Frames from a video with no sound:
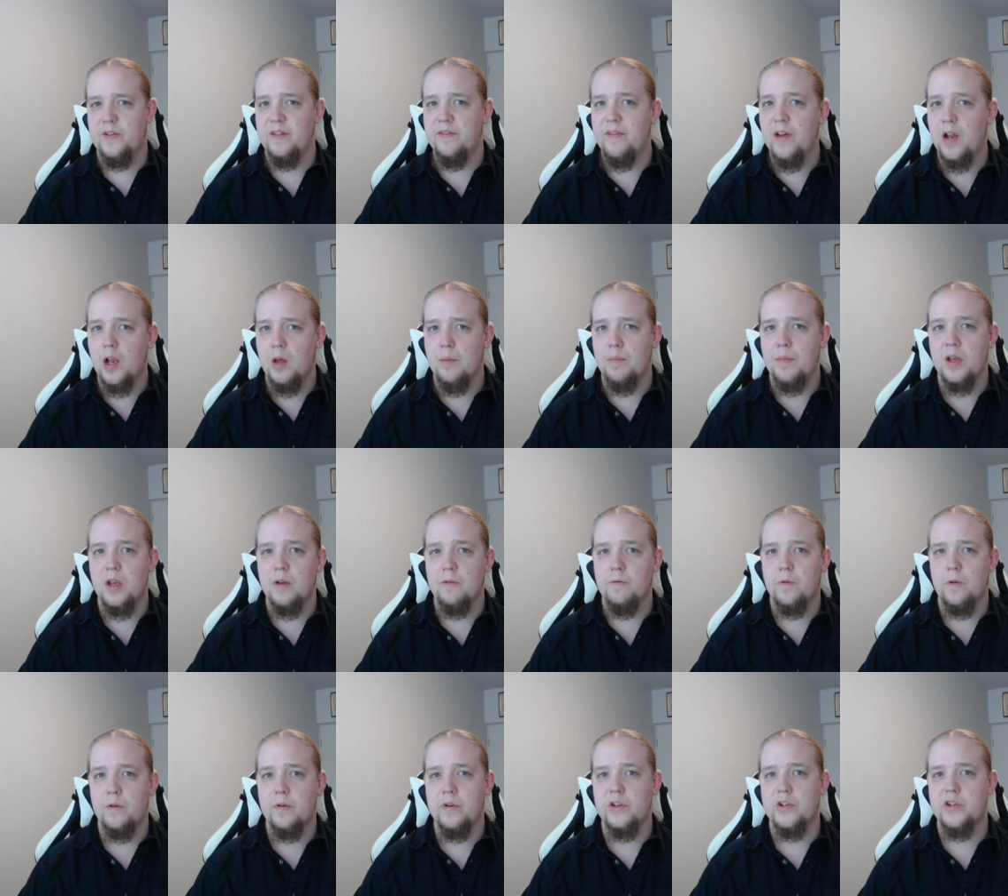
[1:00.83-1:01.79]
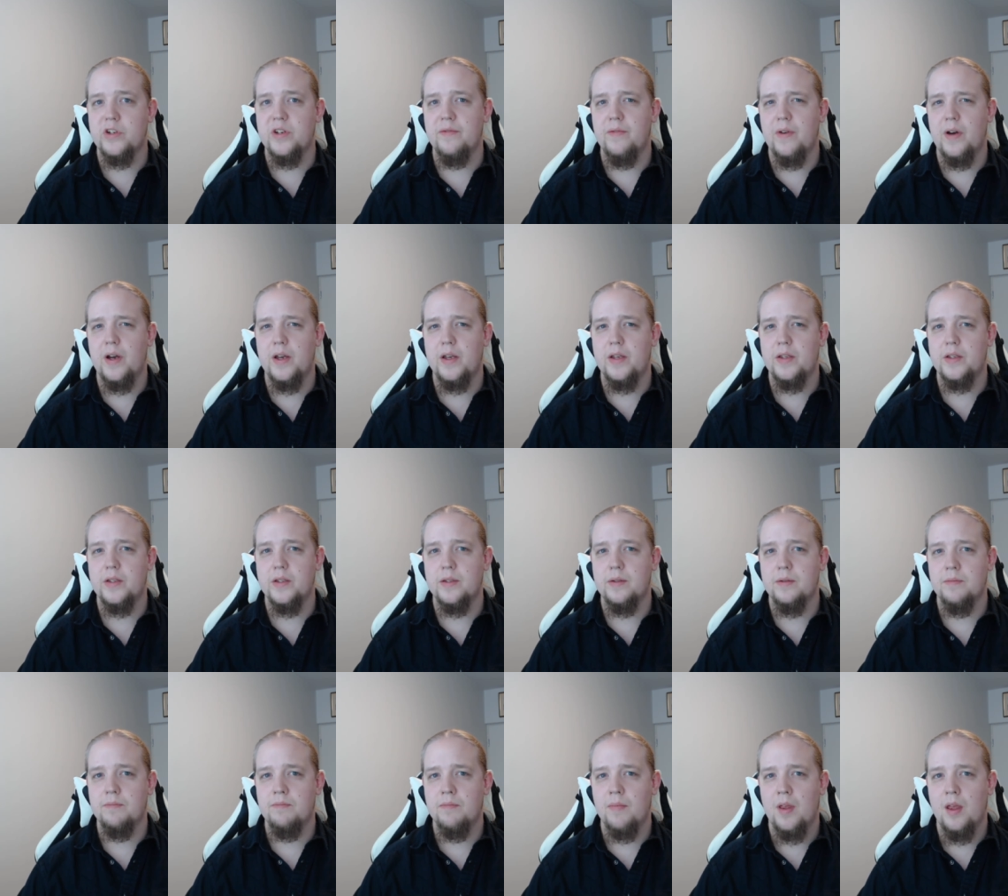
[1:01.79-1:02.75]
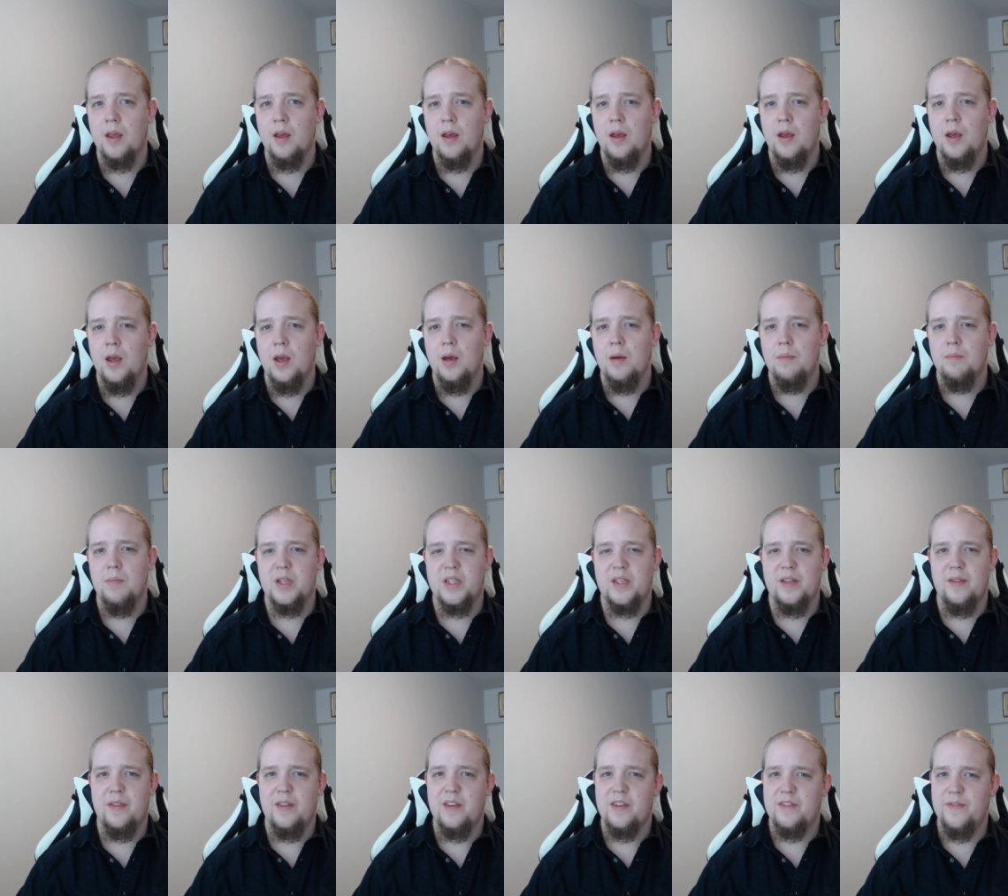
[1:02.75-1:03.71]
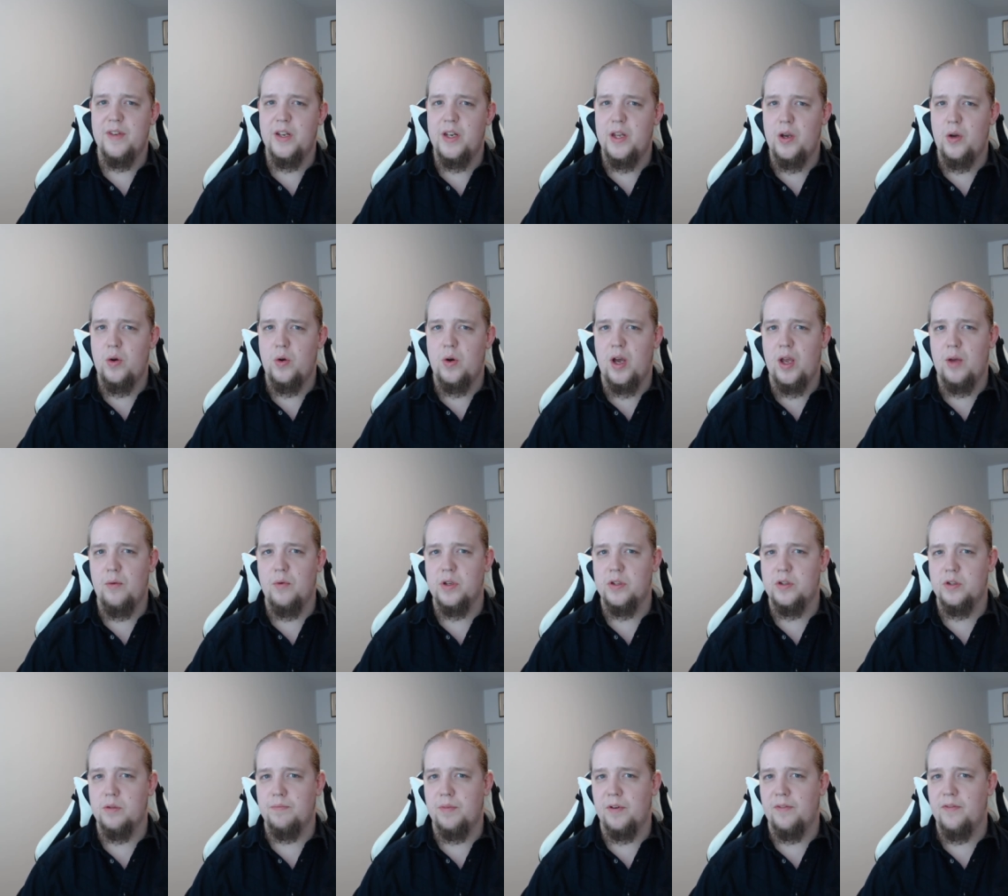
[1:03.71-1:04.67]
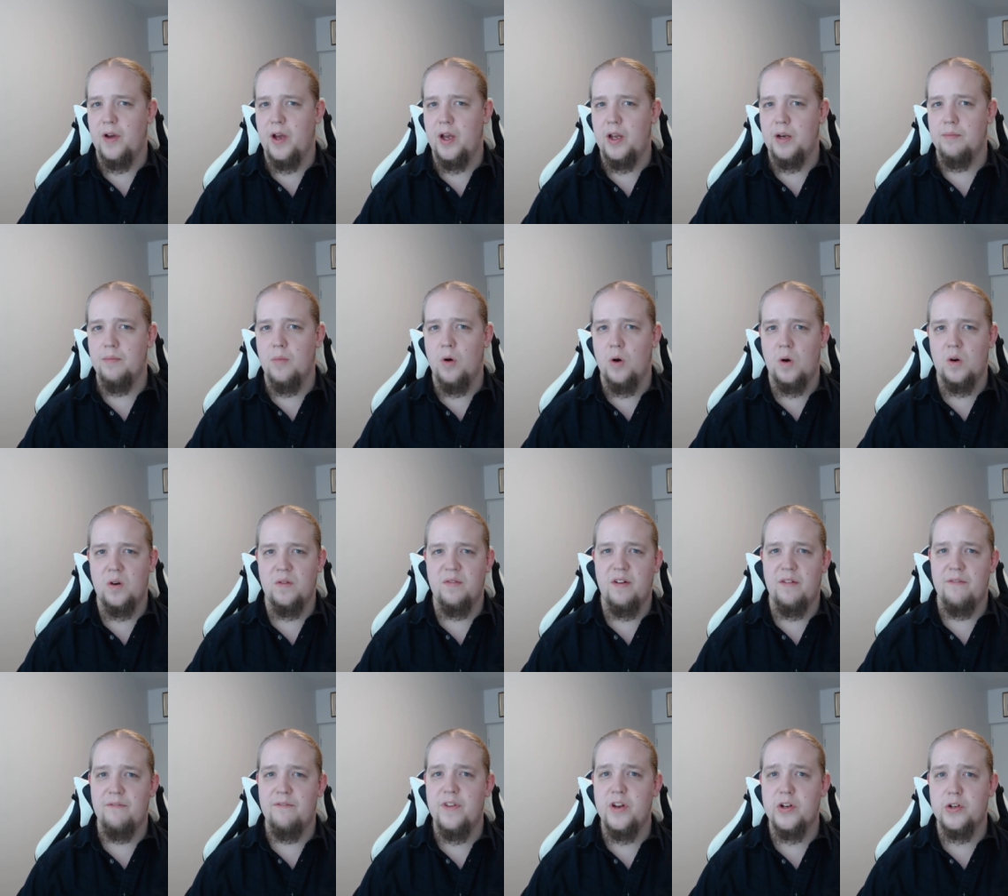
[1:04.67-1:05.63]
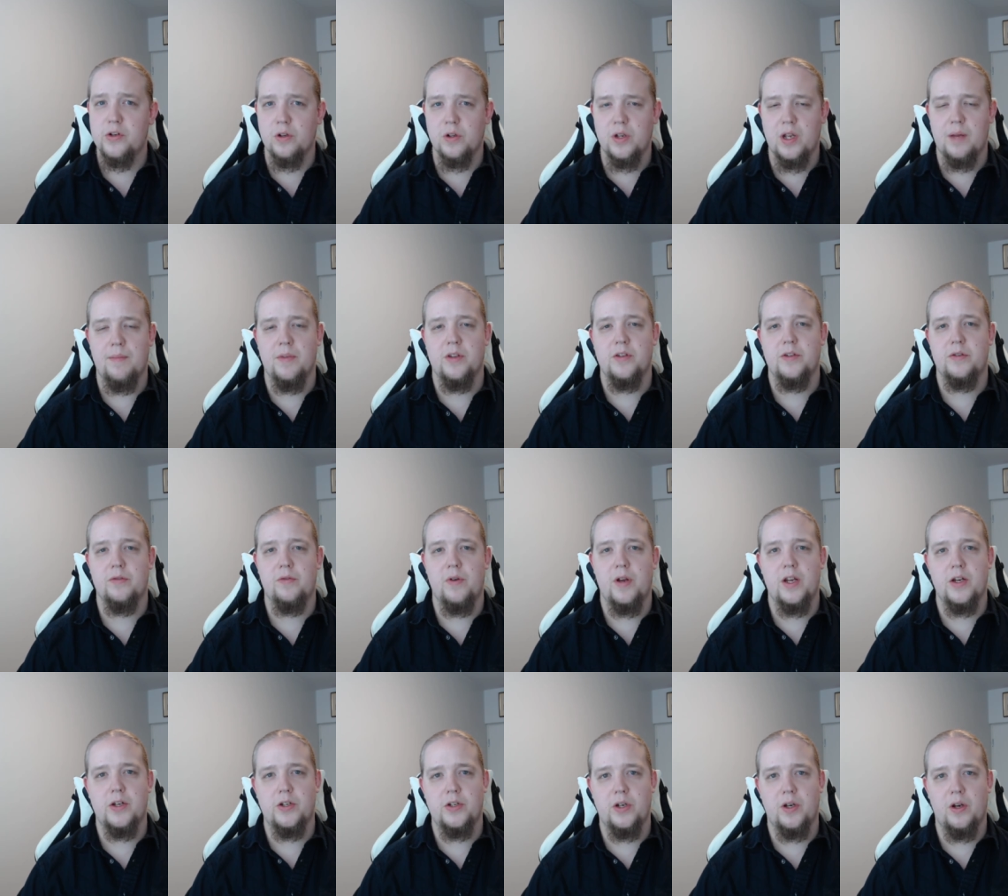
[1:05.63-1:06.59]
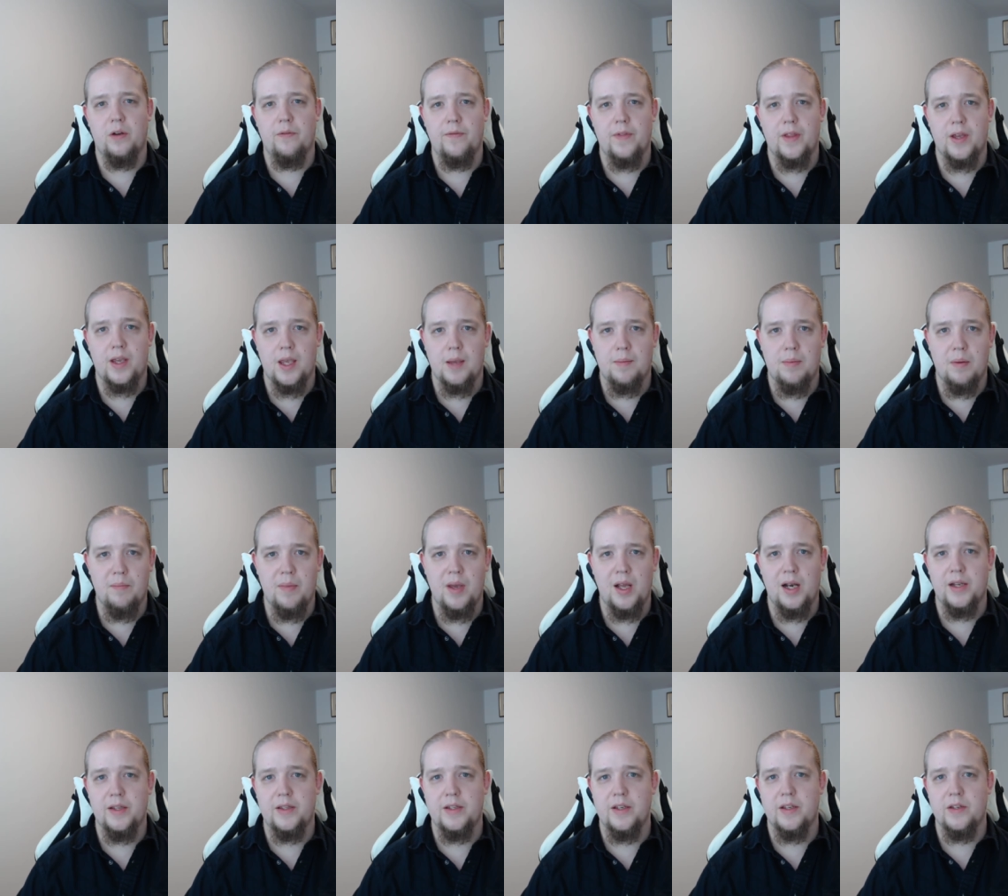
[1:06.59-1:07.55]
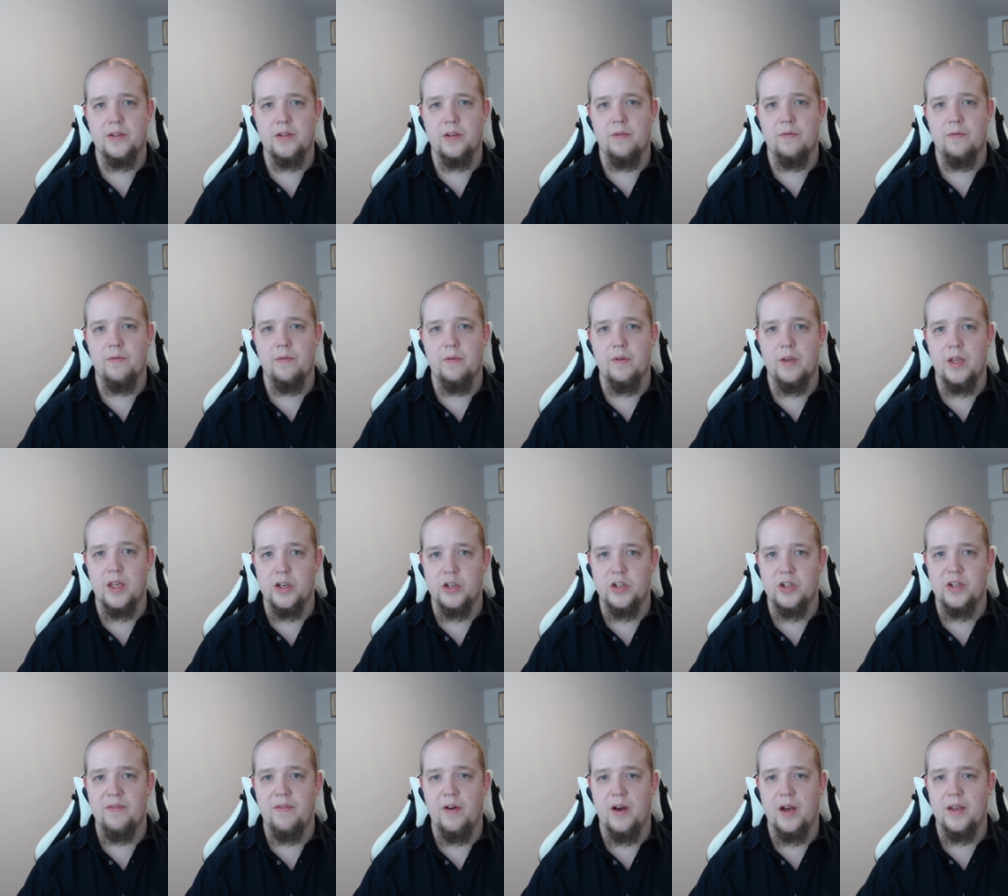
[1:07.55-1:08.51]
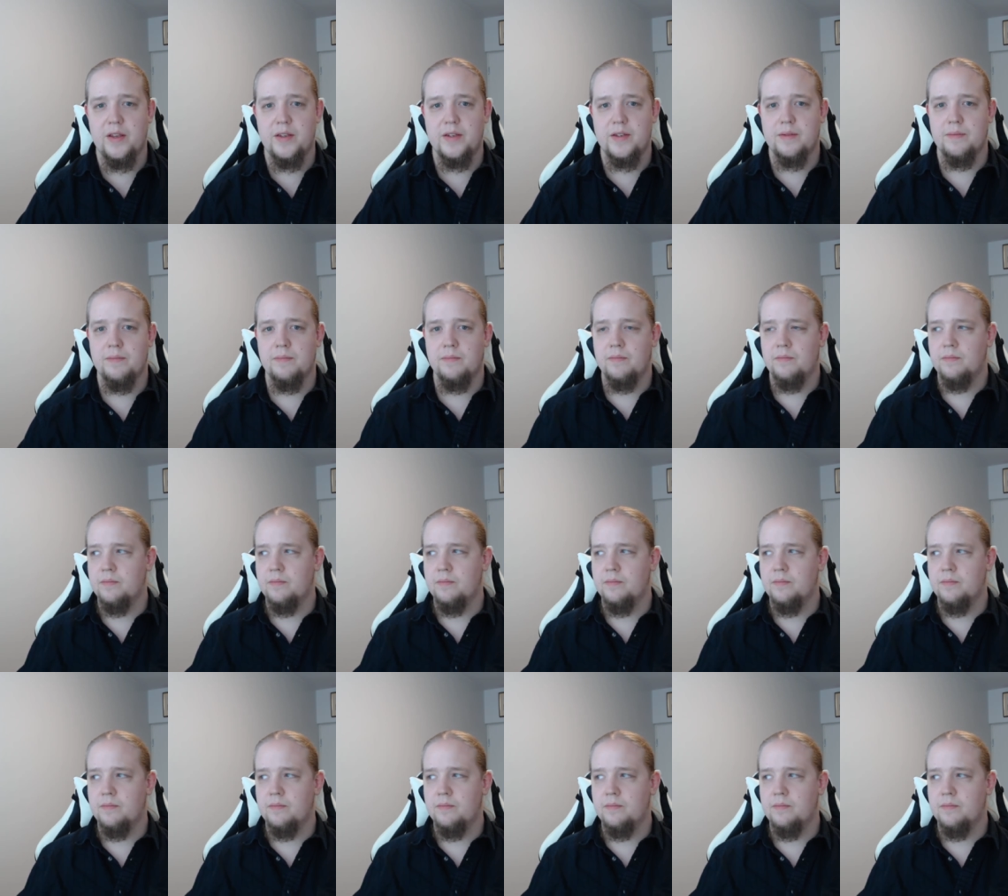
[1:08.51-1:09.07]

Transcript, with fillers: developing for each device. But in this video, I want to provide more of a visual demonstration of the capabilities of each device.